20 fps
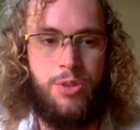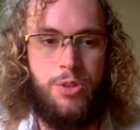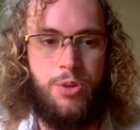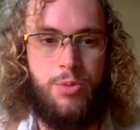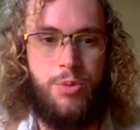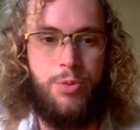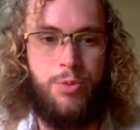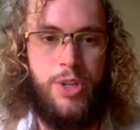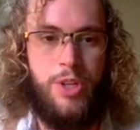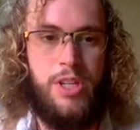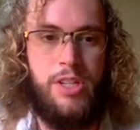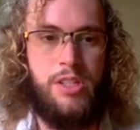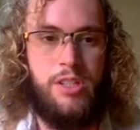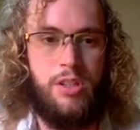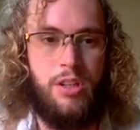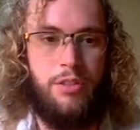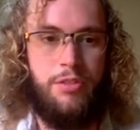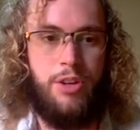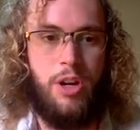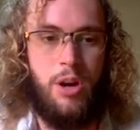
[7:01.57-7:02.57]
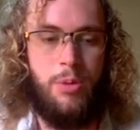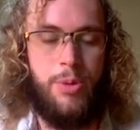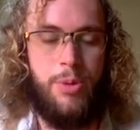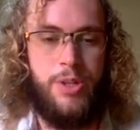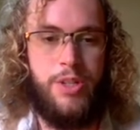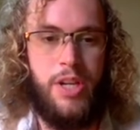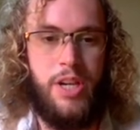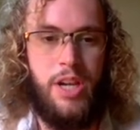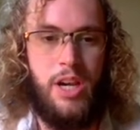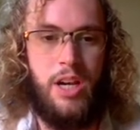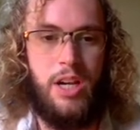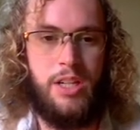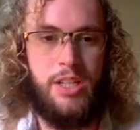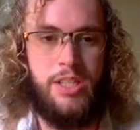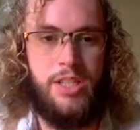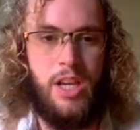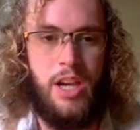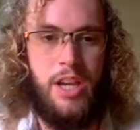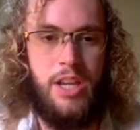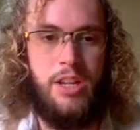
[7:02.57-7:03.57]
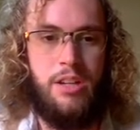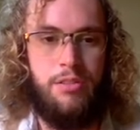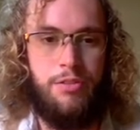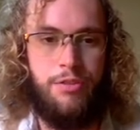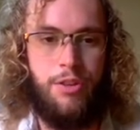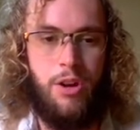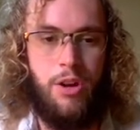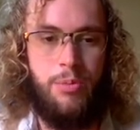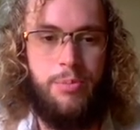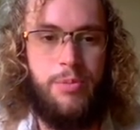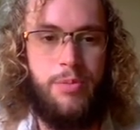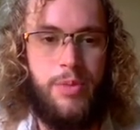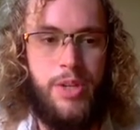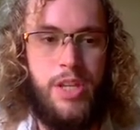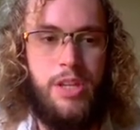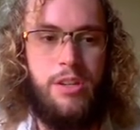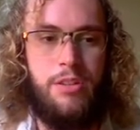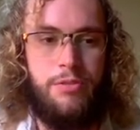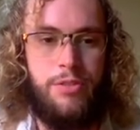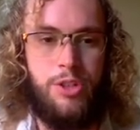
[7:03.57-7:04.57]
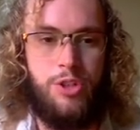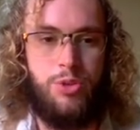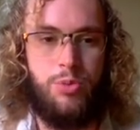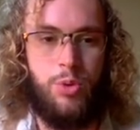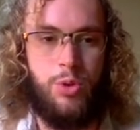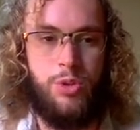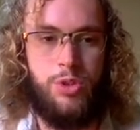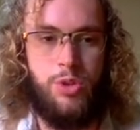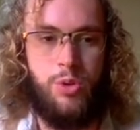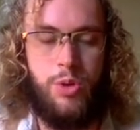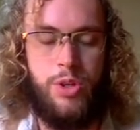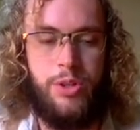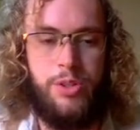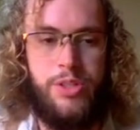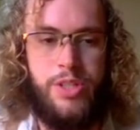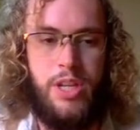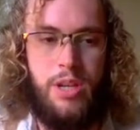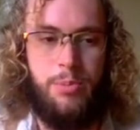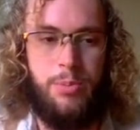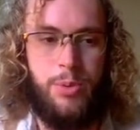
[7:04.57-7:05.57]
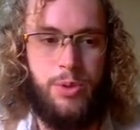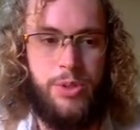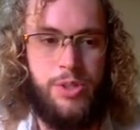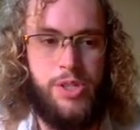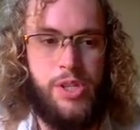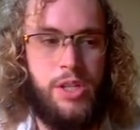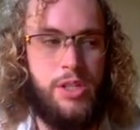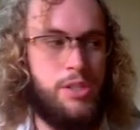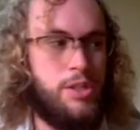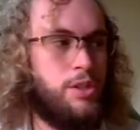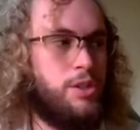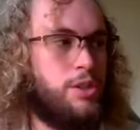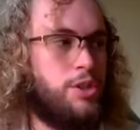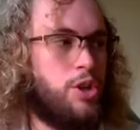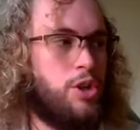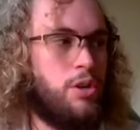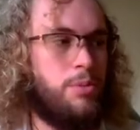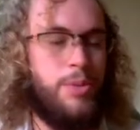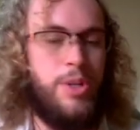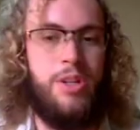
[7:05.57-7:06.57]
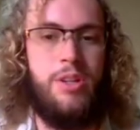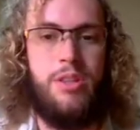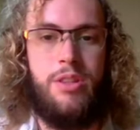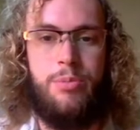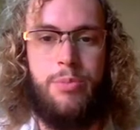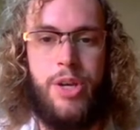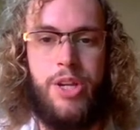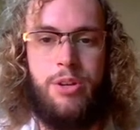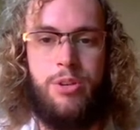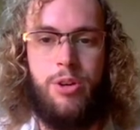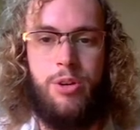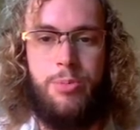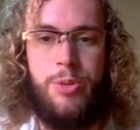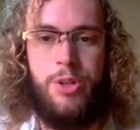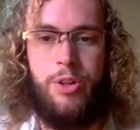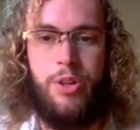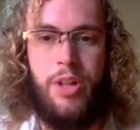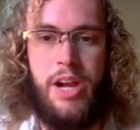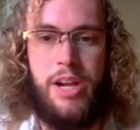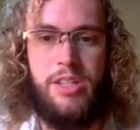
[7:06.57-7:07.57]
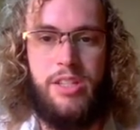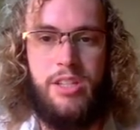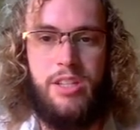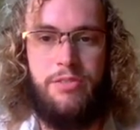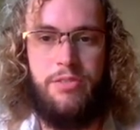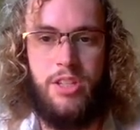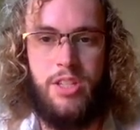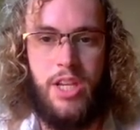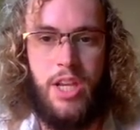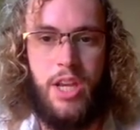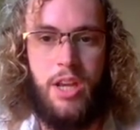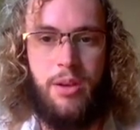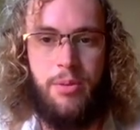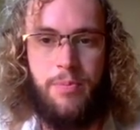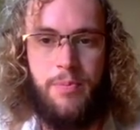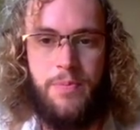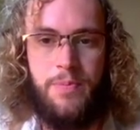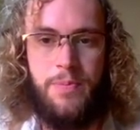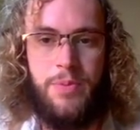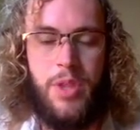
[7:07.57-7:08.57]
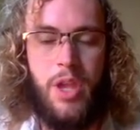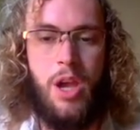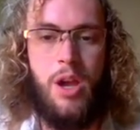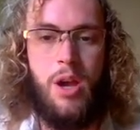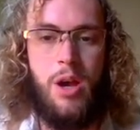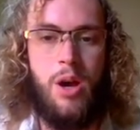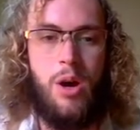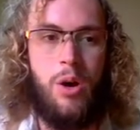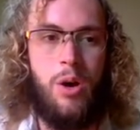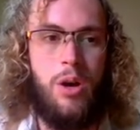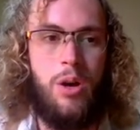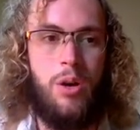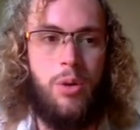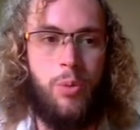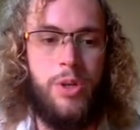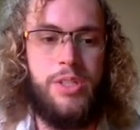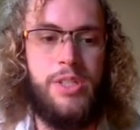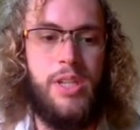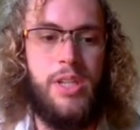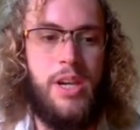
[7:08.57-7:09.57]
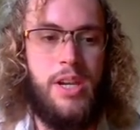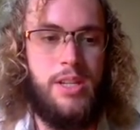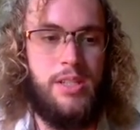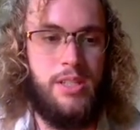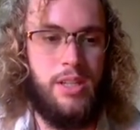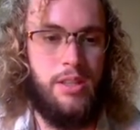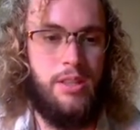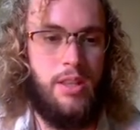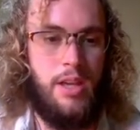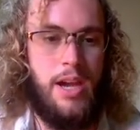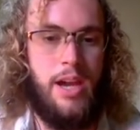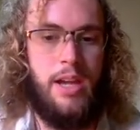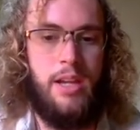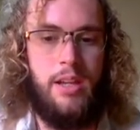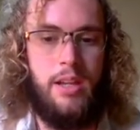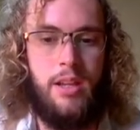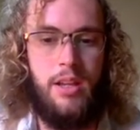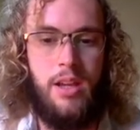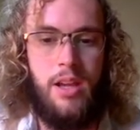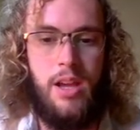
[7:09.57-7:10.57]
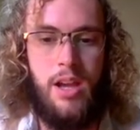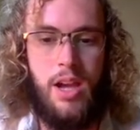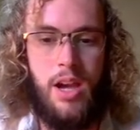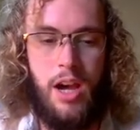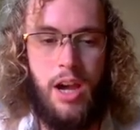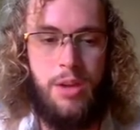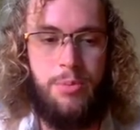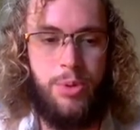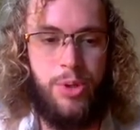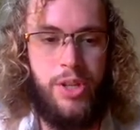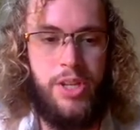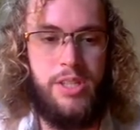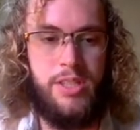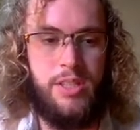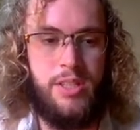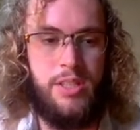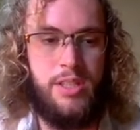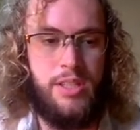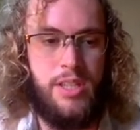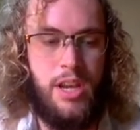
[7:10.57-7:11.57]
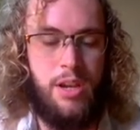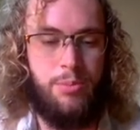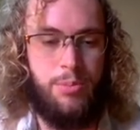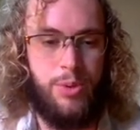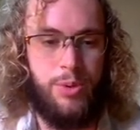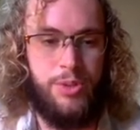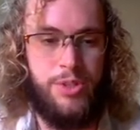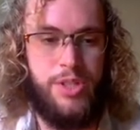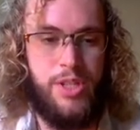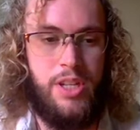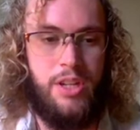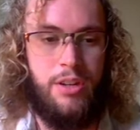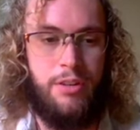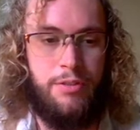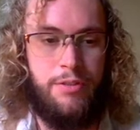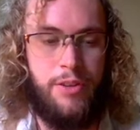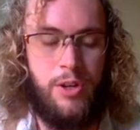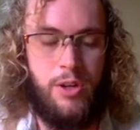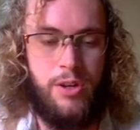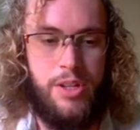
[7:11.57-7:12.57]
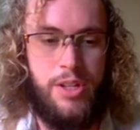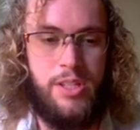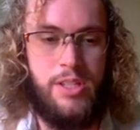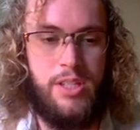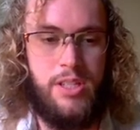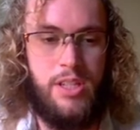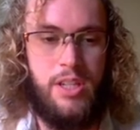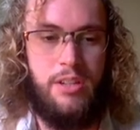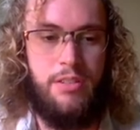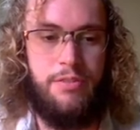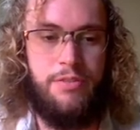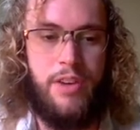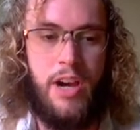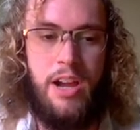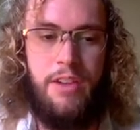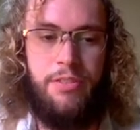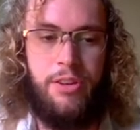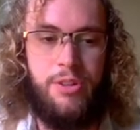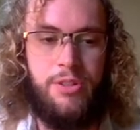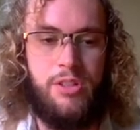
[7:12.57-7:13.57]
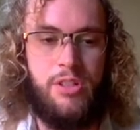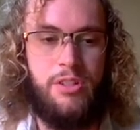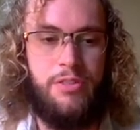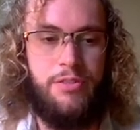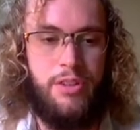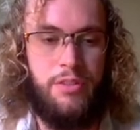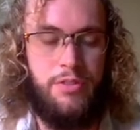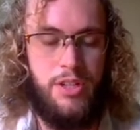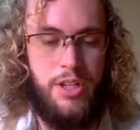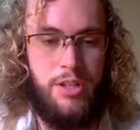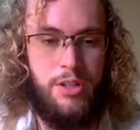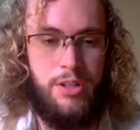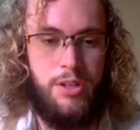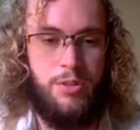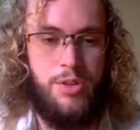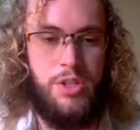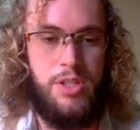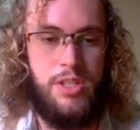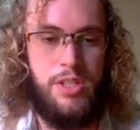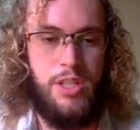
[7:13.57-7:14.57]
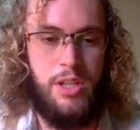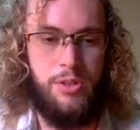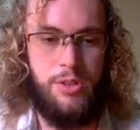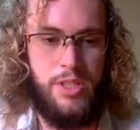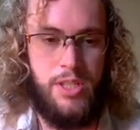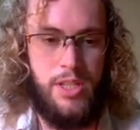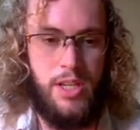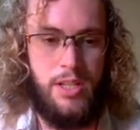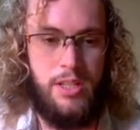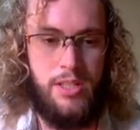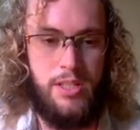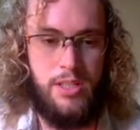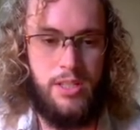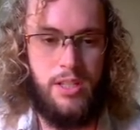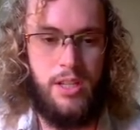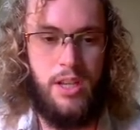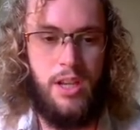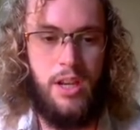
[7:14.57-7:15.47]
the release of carbon dioxide from individual soil samples to determine the microbial activity. Once I had done that, I placed the samples in a furnace at 550 degrees Celsius.